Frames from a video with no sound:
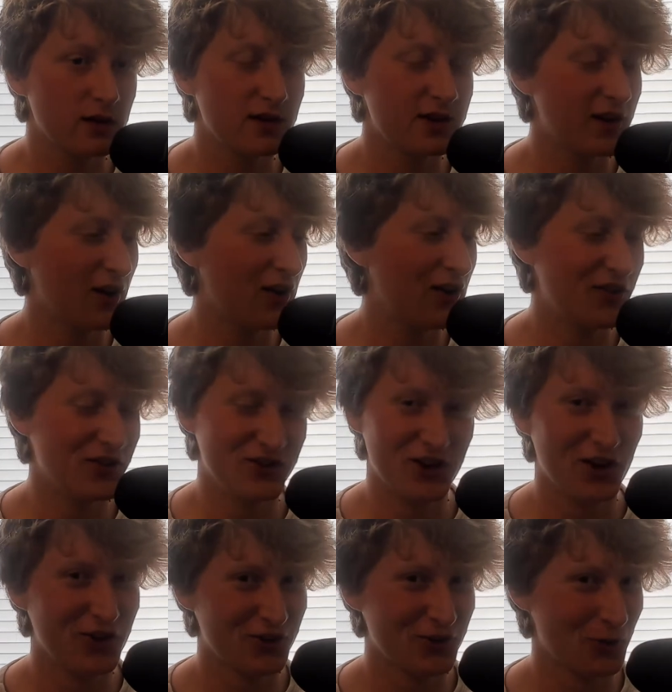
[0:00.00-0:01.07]
no,
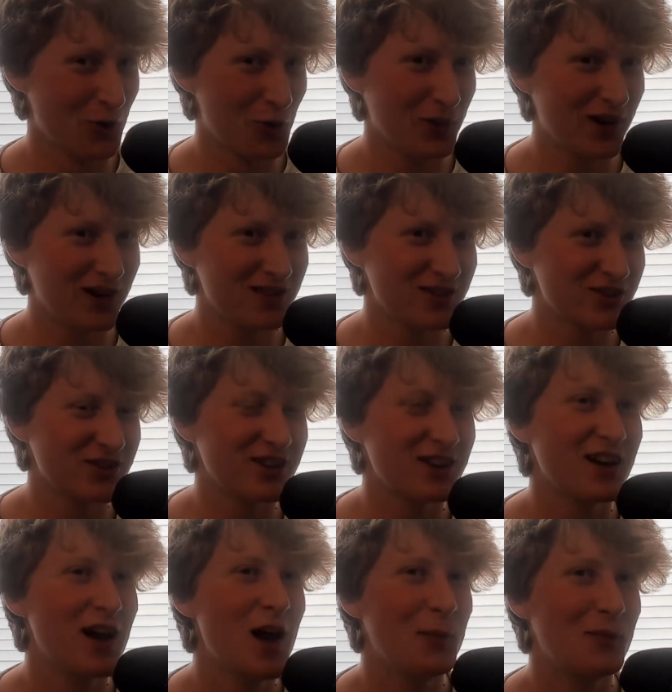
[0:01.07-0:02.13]
don't quote me on this shit,
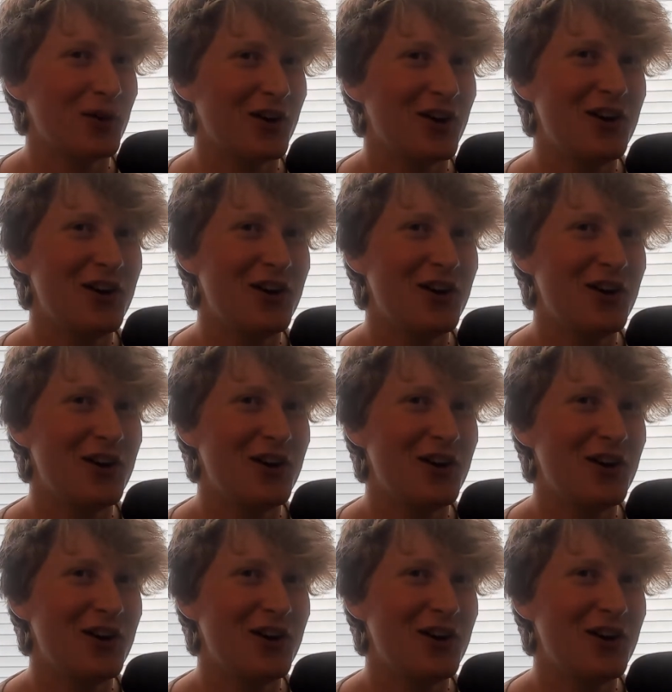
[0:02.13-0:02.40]
but